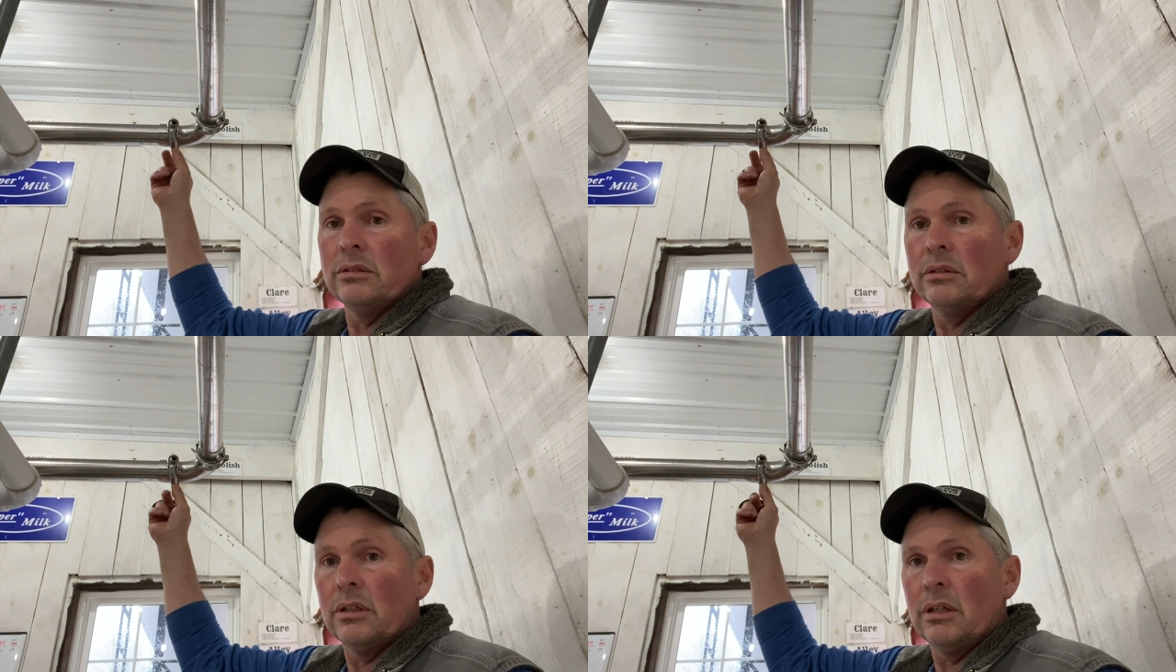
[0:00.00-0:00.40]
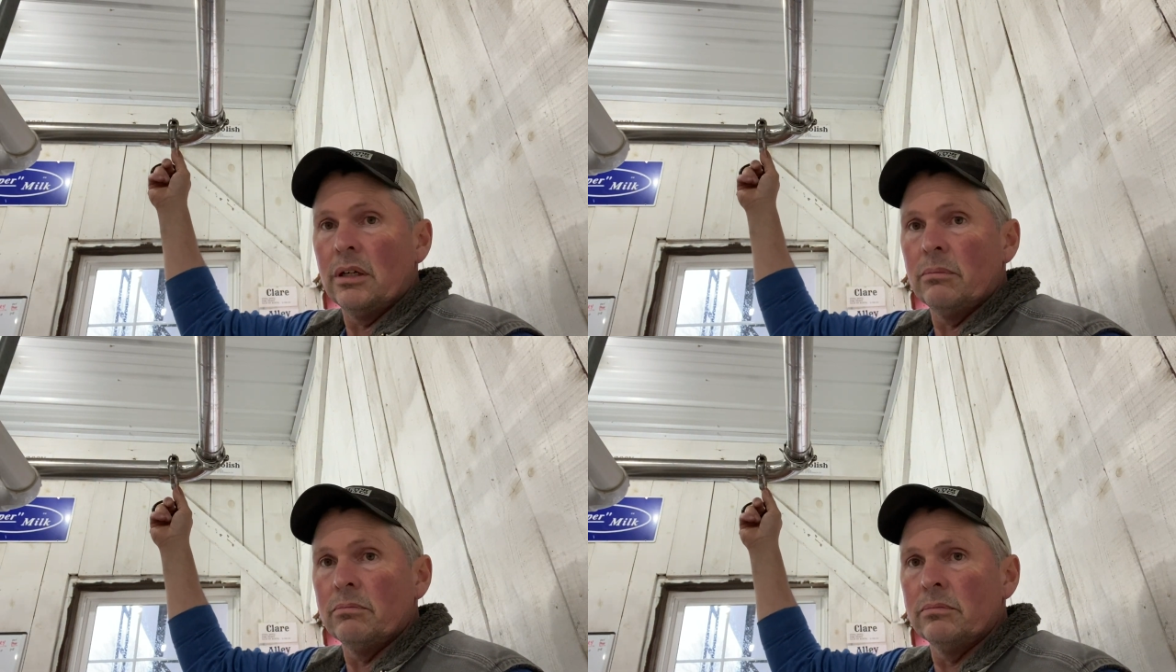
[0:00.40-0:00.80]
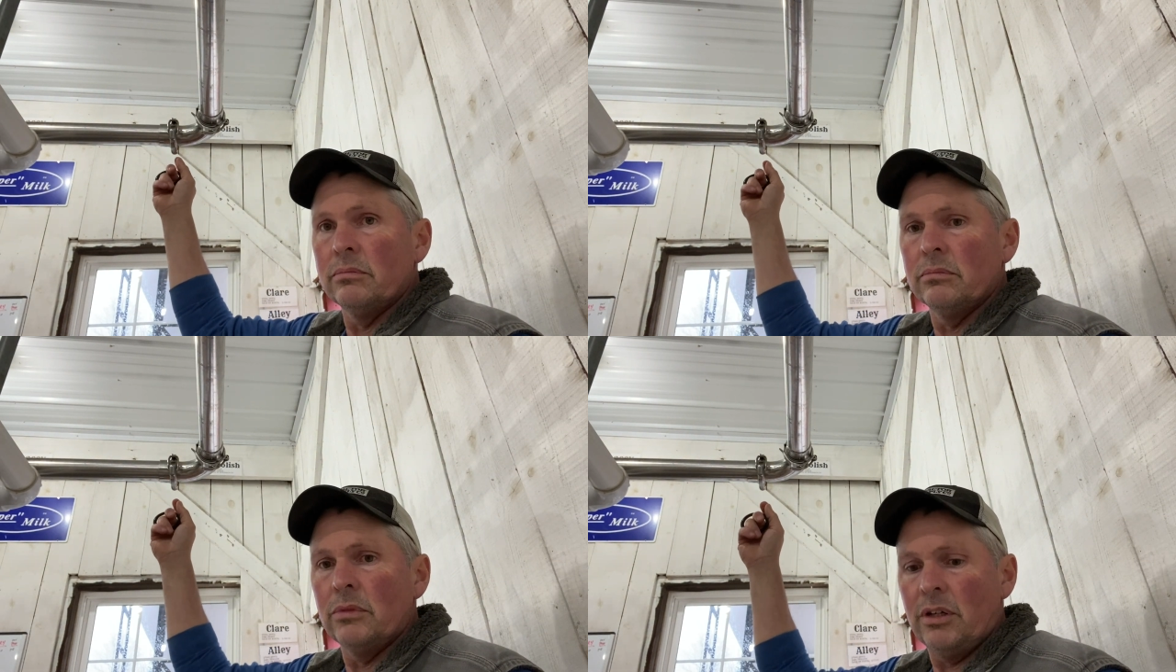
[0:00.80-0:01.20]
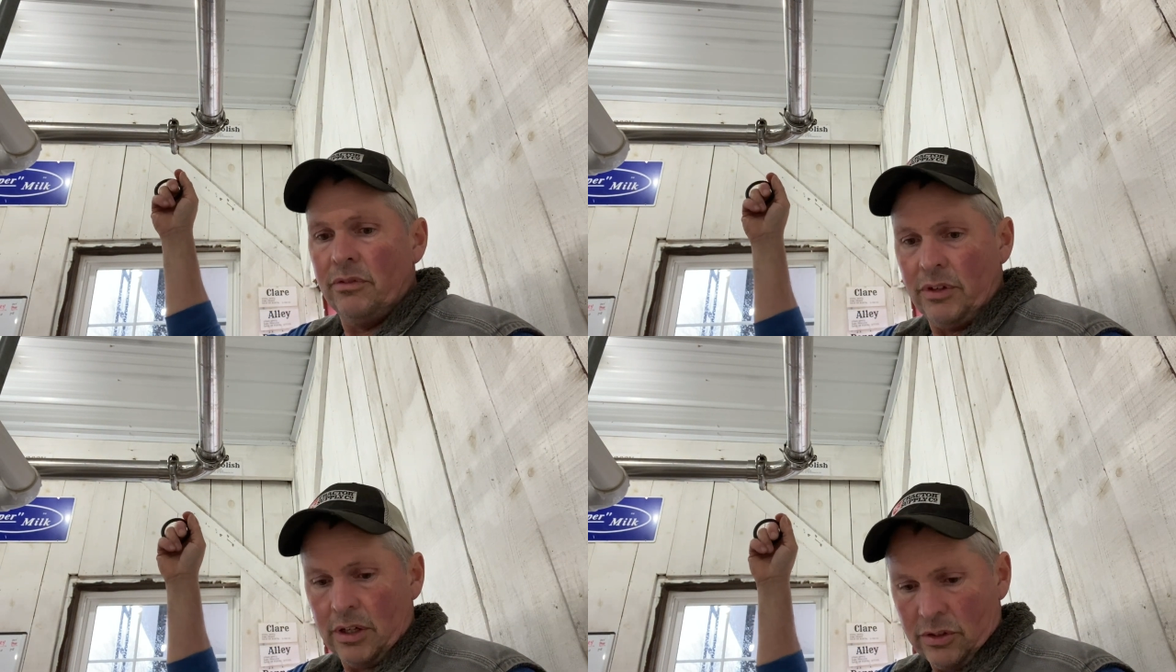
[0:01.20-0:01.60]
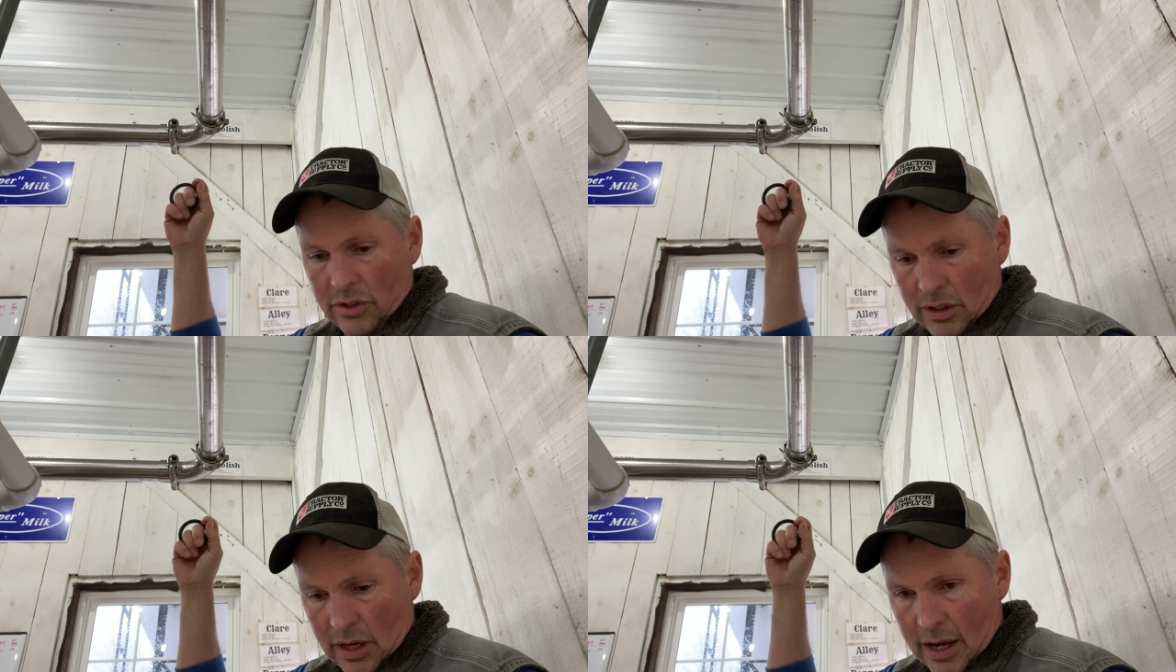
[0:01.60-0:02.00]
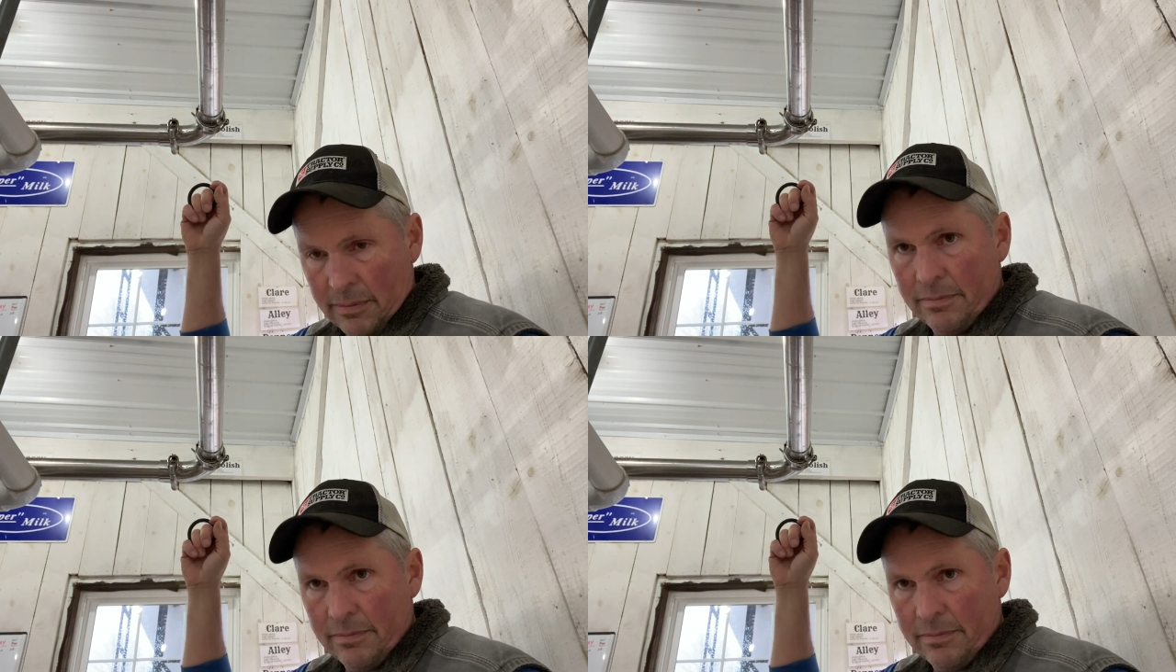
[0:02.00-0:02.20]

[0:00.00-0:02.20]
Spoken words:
If you can see that.